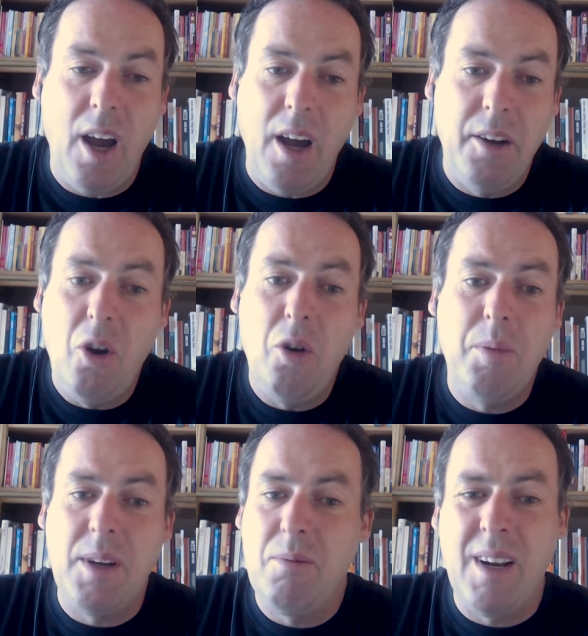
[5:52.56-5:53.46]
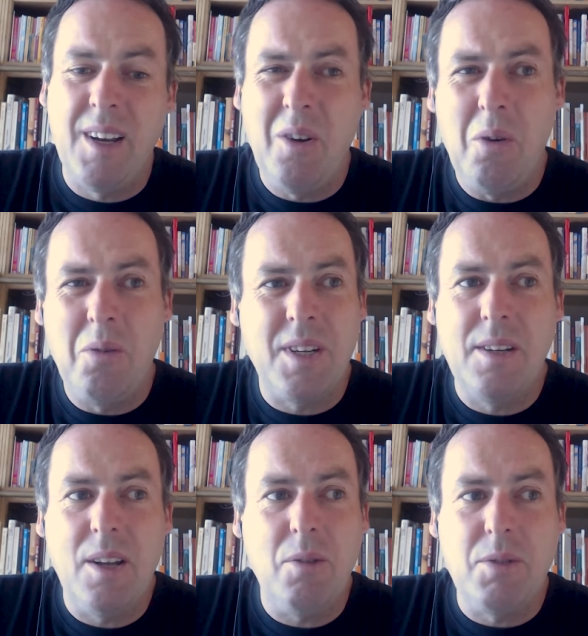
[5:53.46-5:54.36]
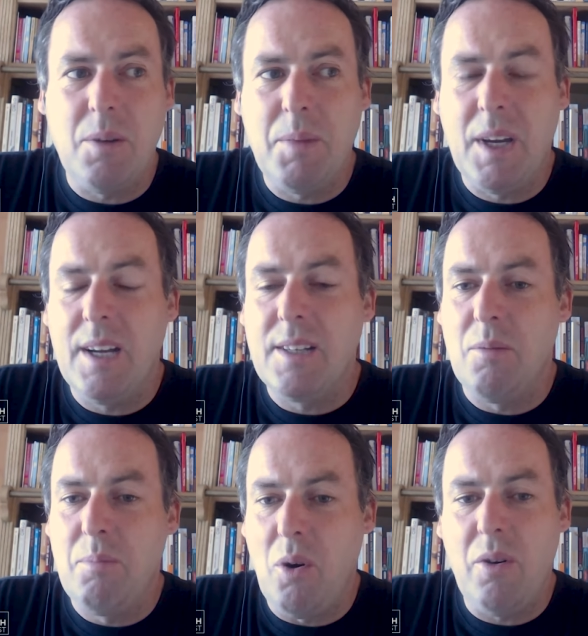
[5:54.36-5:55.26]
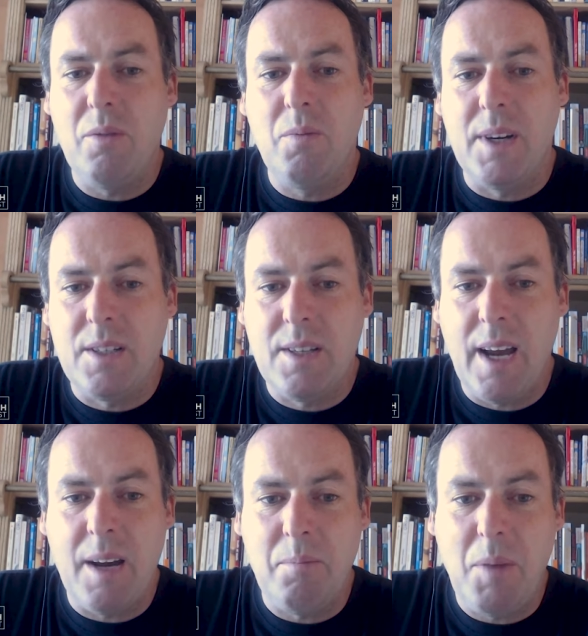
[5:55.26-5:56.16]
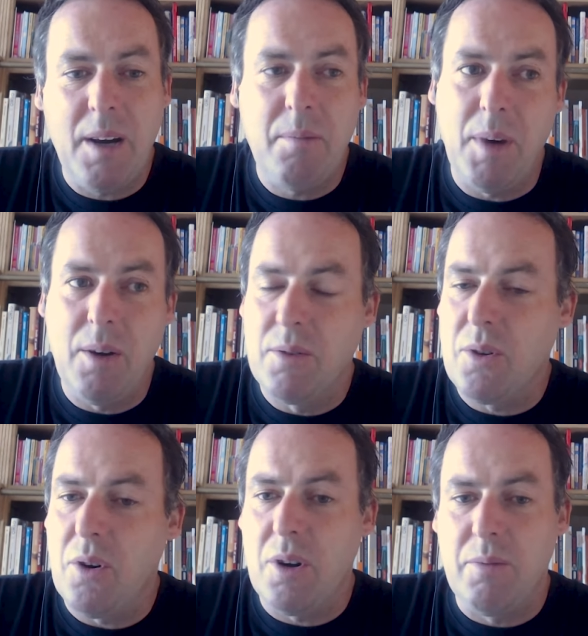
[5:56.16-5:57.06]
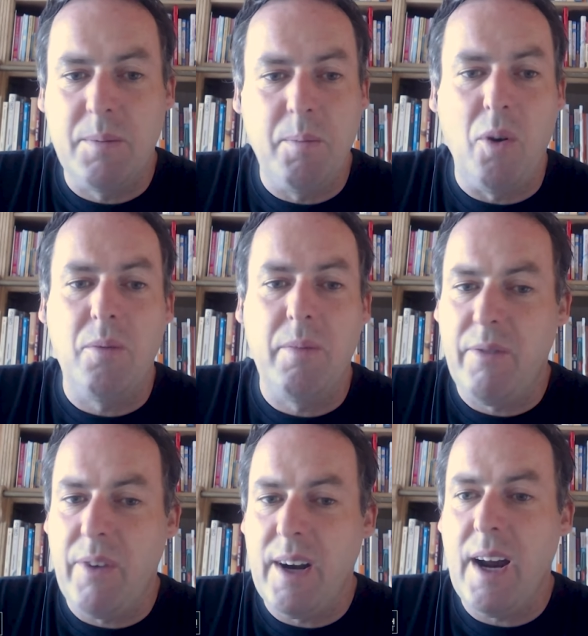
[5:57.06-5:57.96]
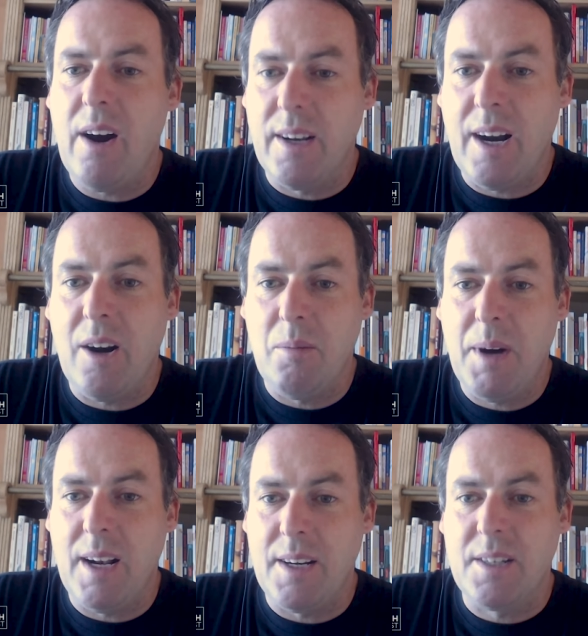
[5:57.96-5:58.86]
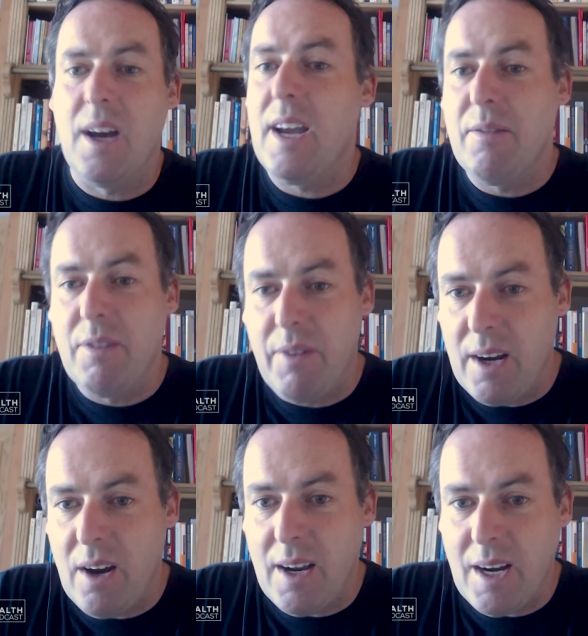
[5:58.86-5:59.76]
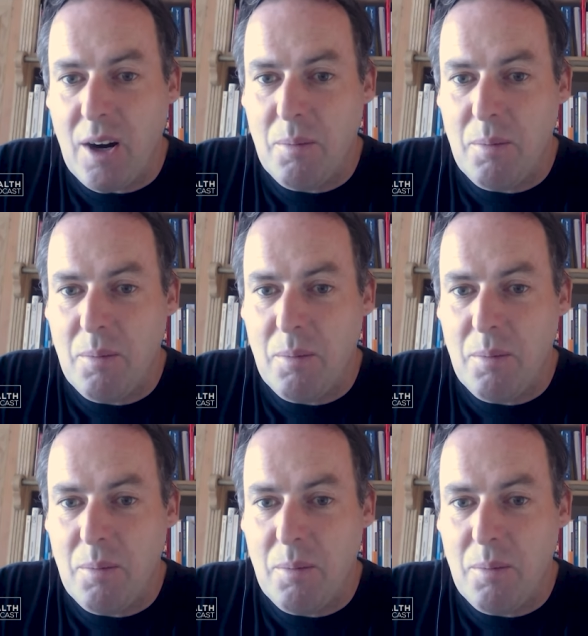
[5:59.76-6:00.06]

nobody really knows. And you know, some kids are born with. Uh, my my own daughter was born with a very high narrow palate, and I have a very high narrow